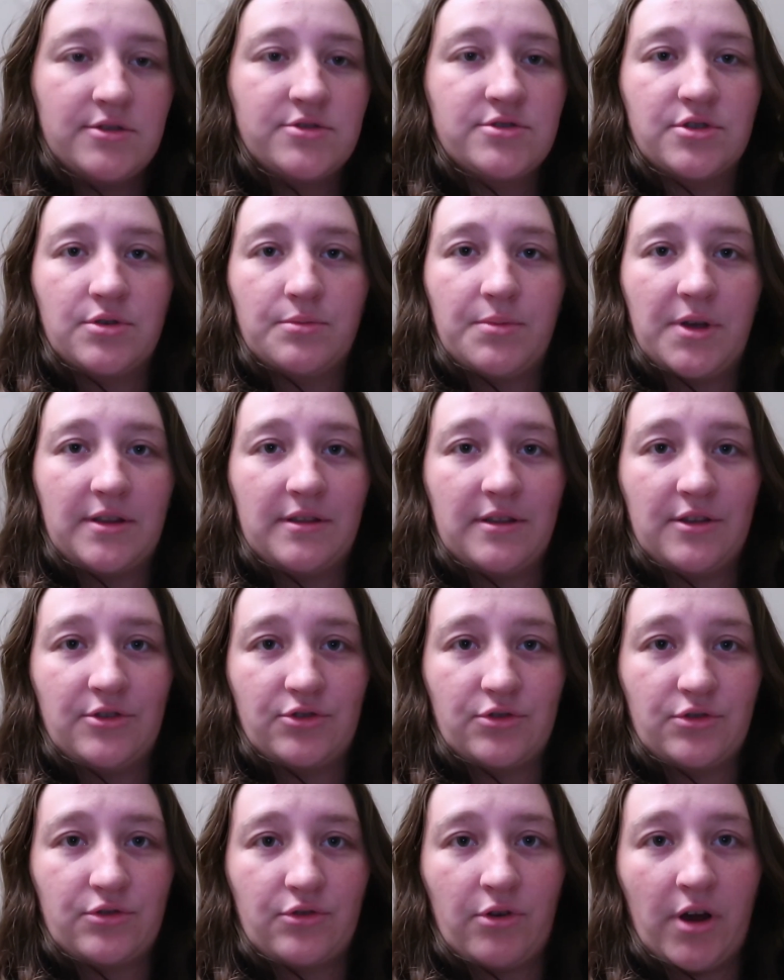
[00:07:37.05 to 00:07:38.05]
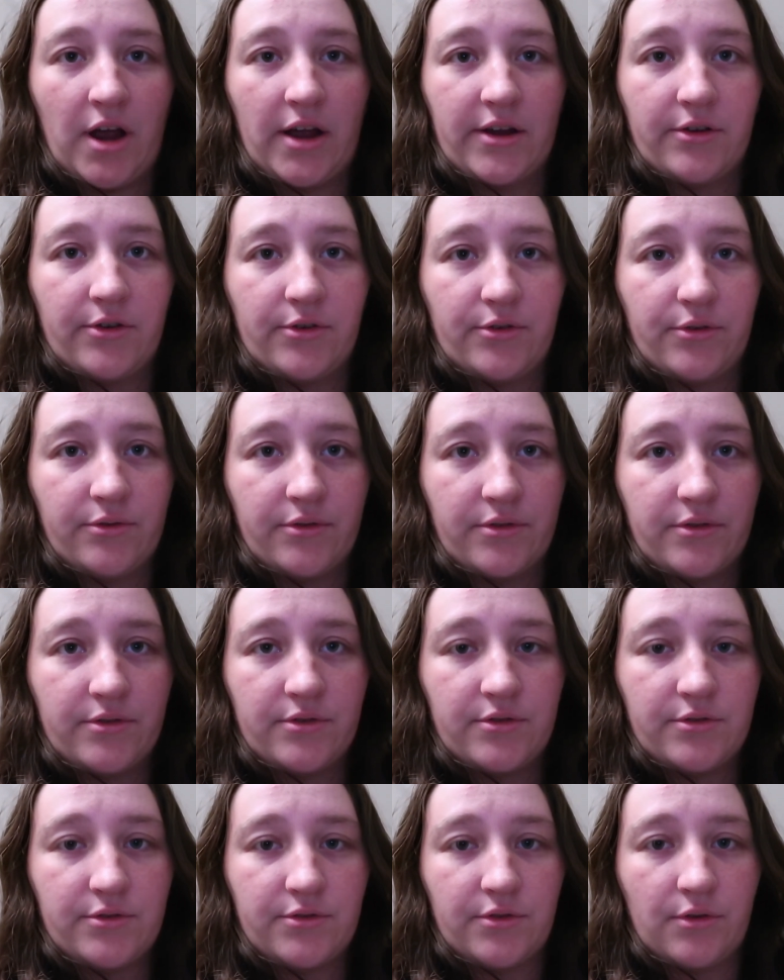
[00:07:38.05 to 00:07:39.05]
So basically just crackers,
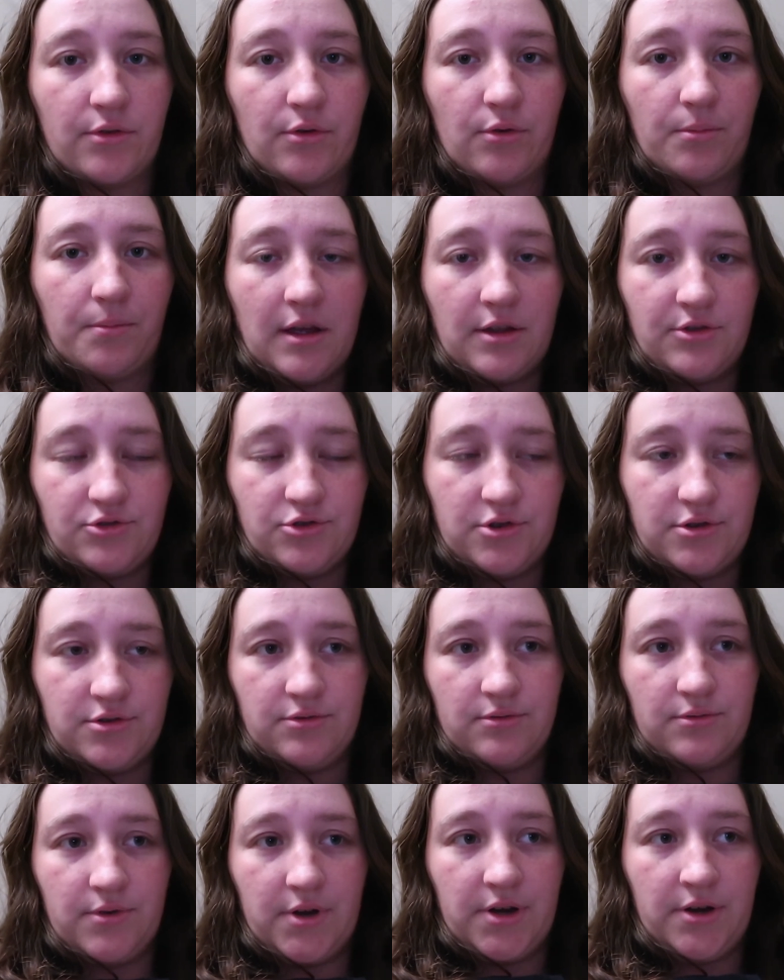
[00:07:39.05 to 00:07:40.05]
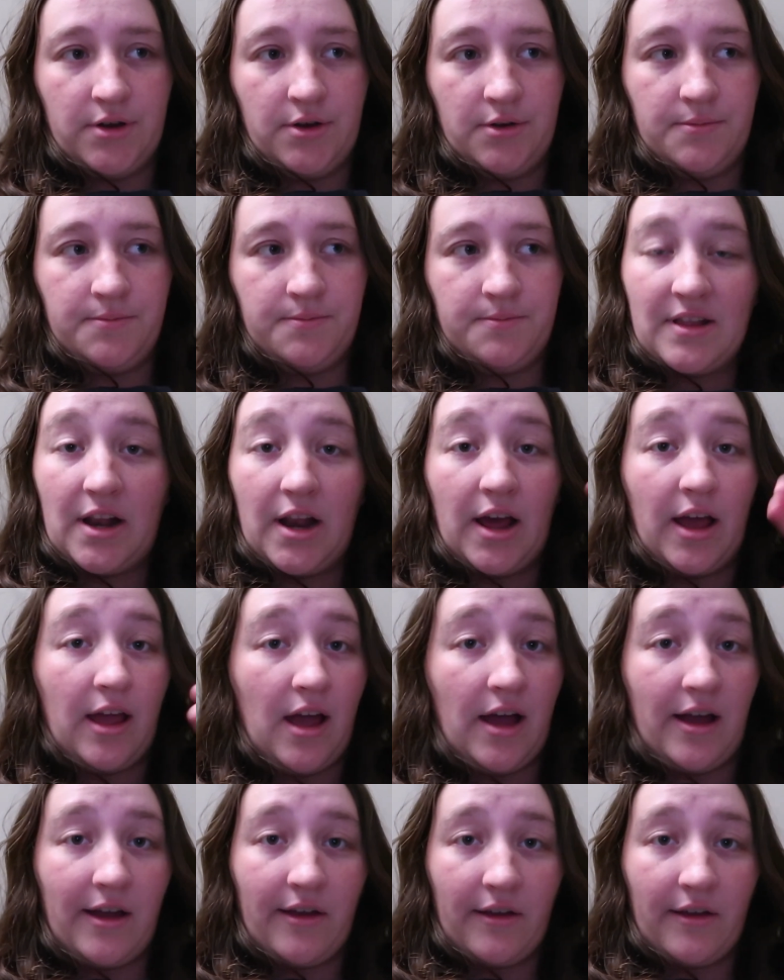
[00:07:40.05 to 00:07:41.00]
soup, and ginger ale that I